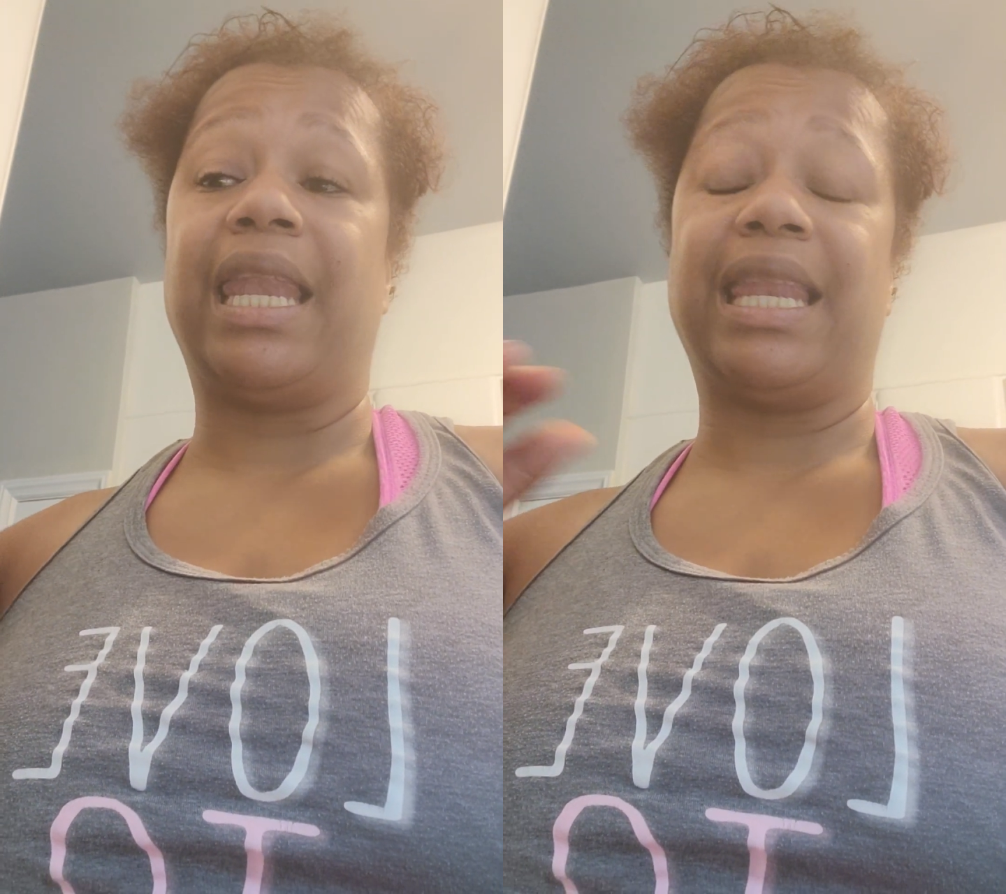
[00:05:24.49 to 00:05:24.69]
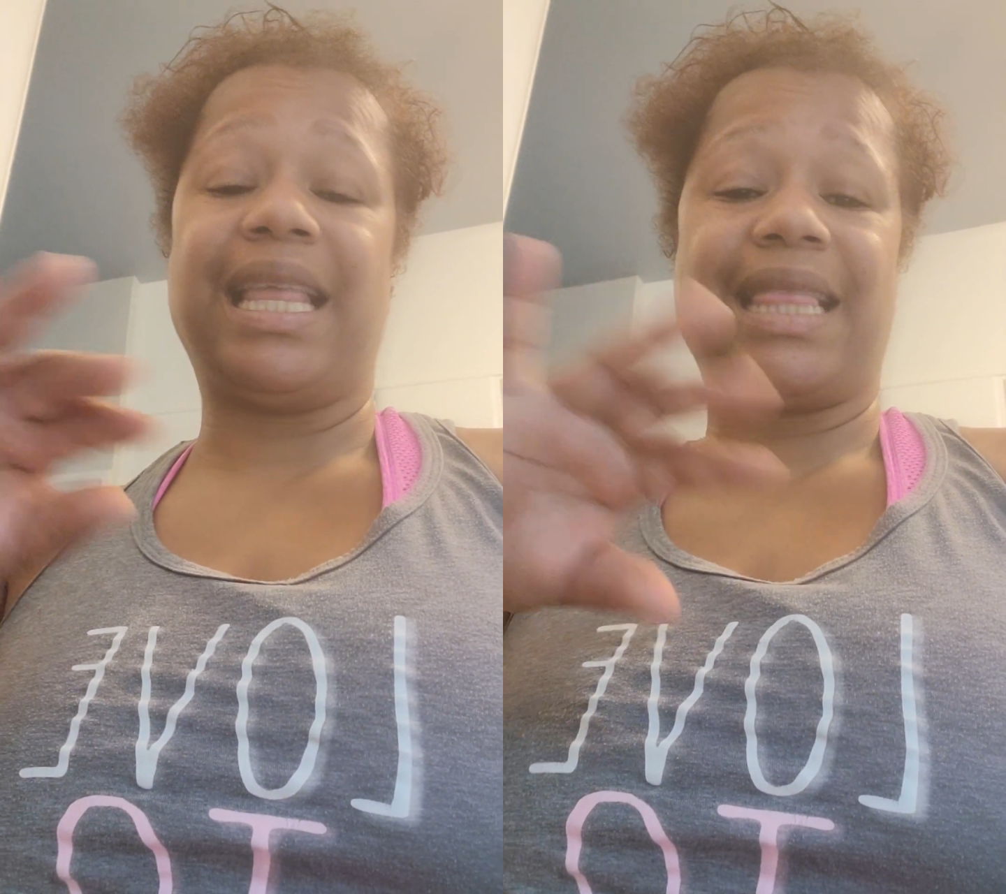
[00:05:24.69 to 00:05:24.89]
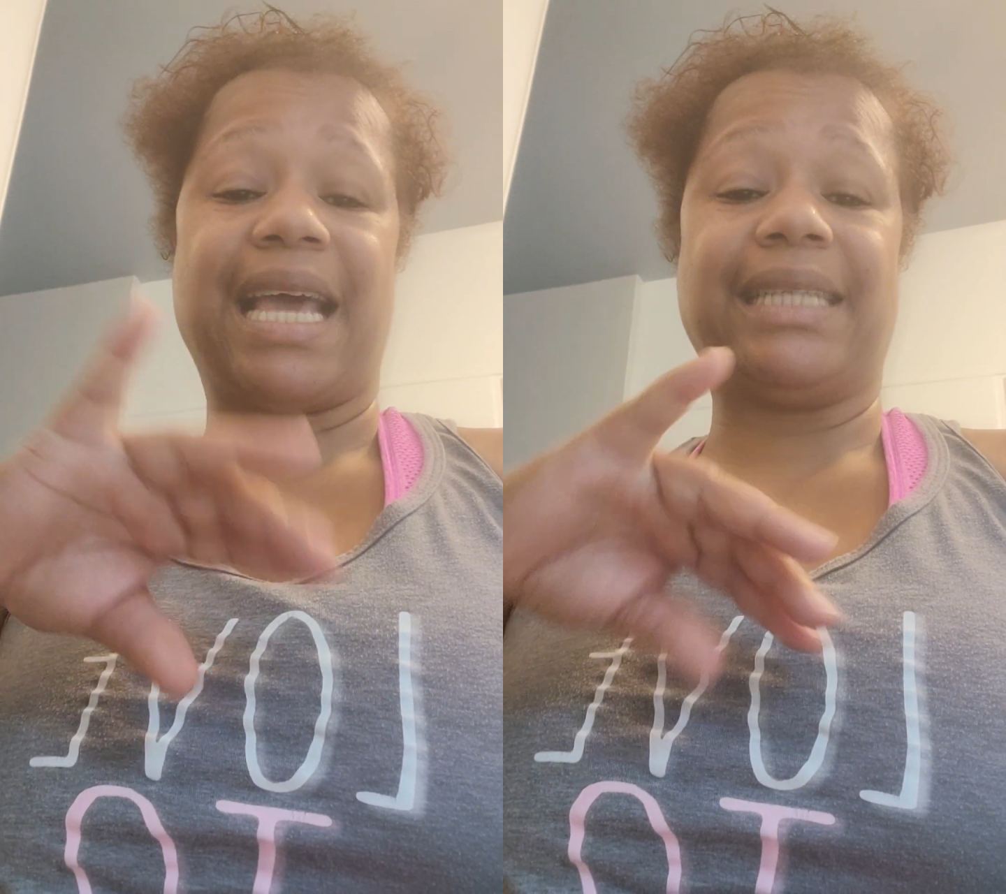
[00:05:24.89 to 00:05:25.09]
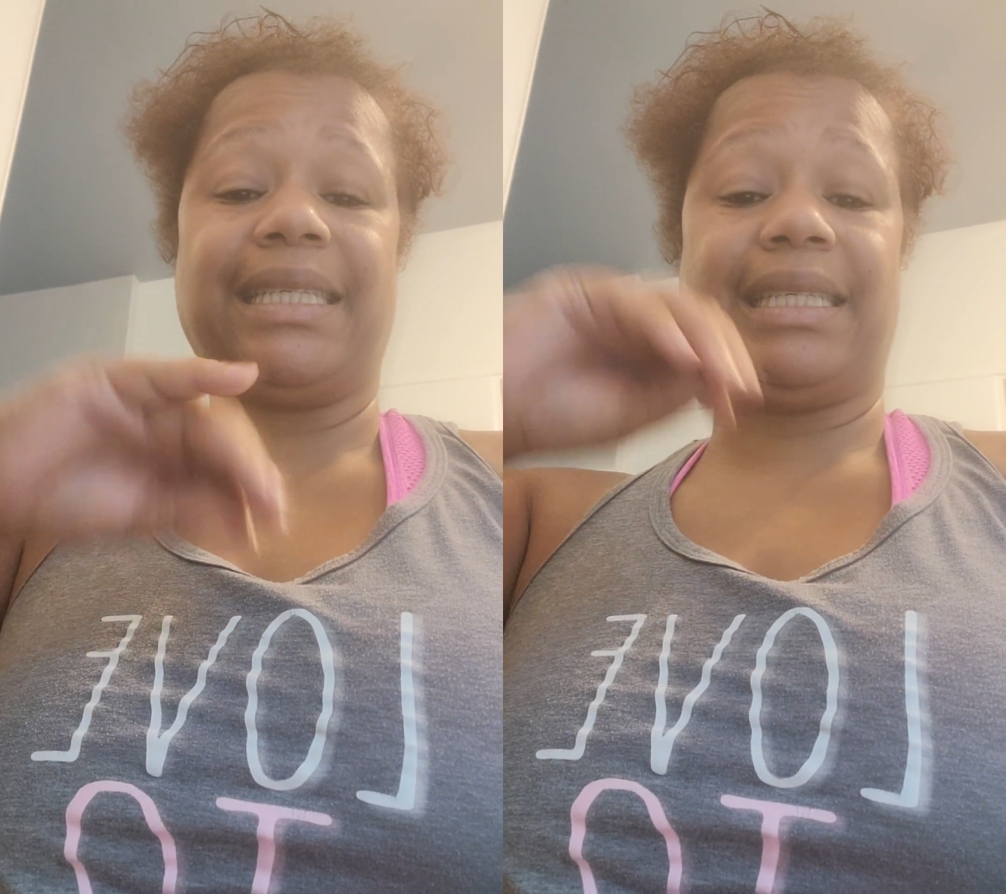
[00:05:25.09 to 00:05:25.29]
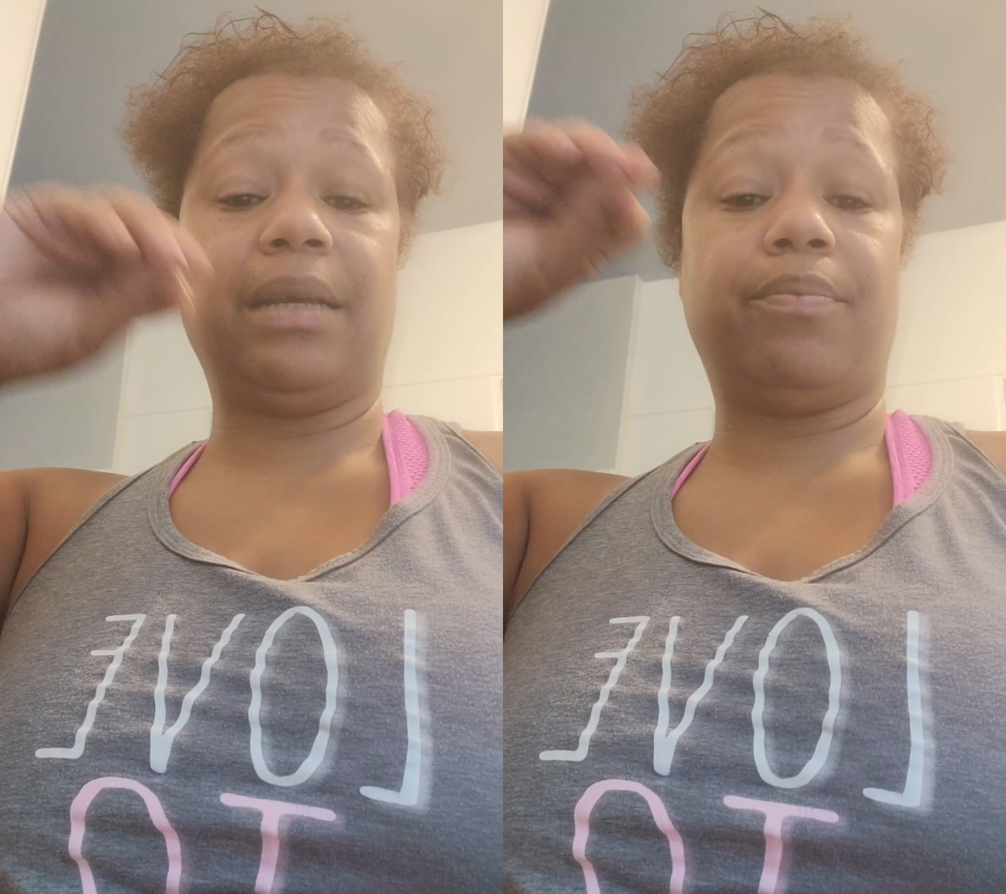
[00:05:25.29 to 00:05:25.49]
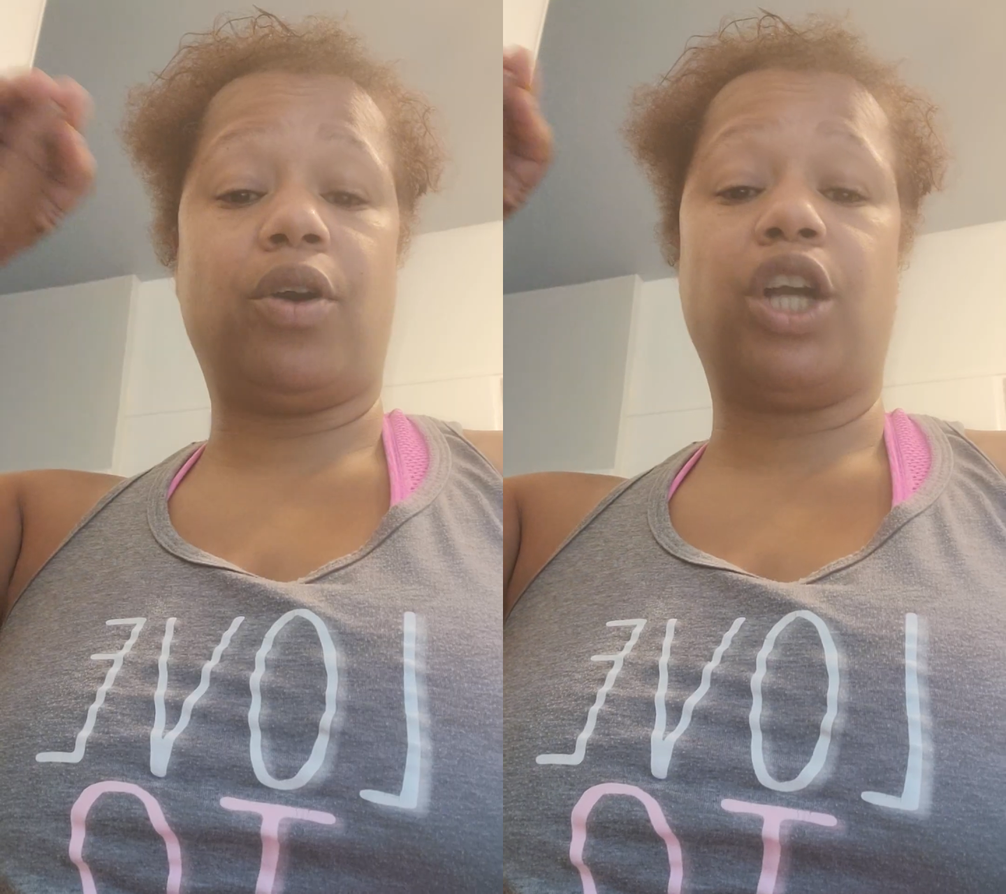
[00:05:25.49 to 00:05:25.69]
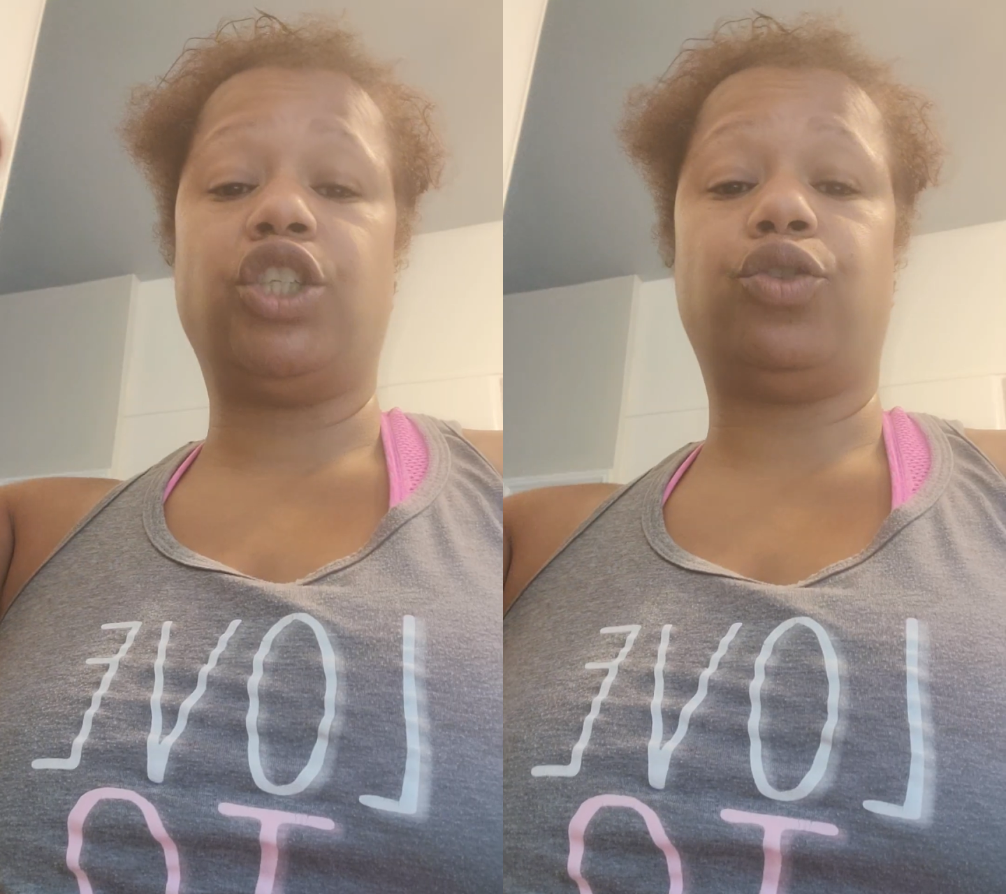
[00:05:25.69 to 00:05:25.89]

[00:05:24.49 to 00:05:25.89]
Let that stem part